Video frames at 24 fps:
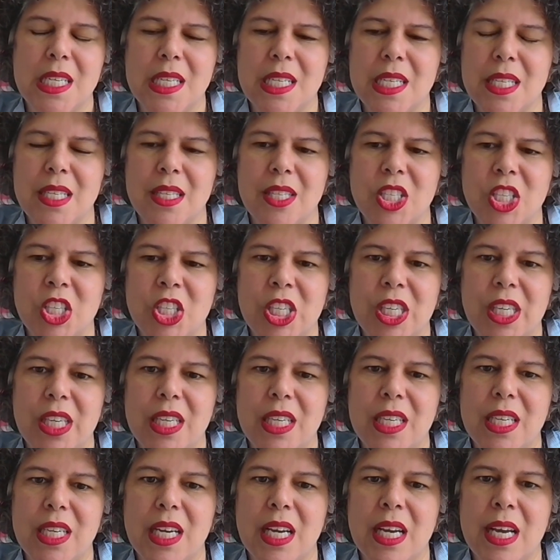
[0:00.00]
is
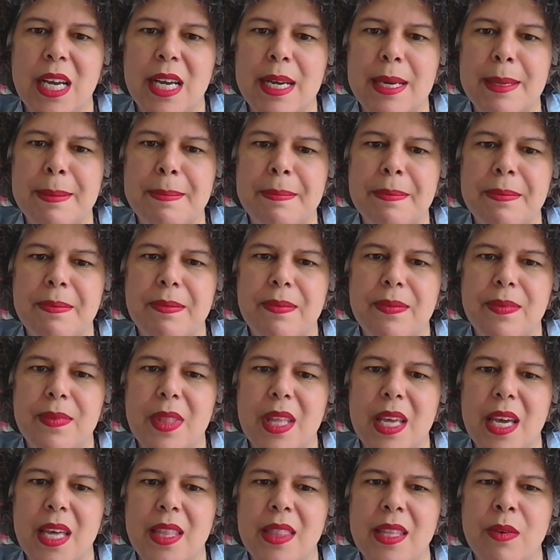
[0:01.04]
good. And
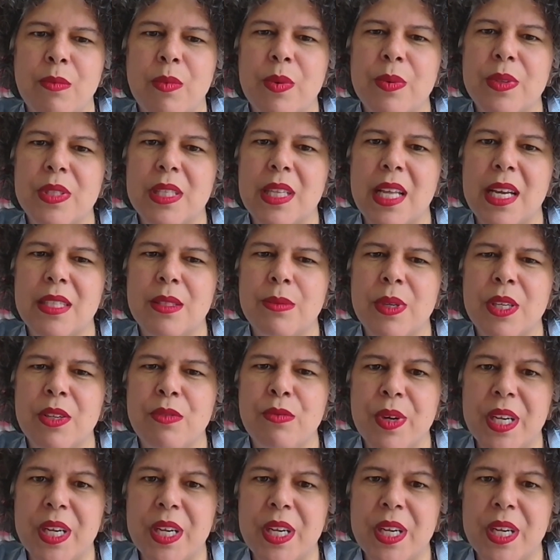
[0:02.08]
then what was the last one?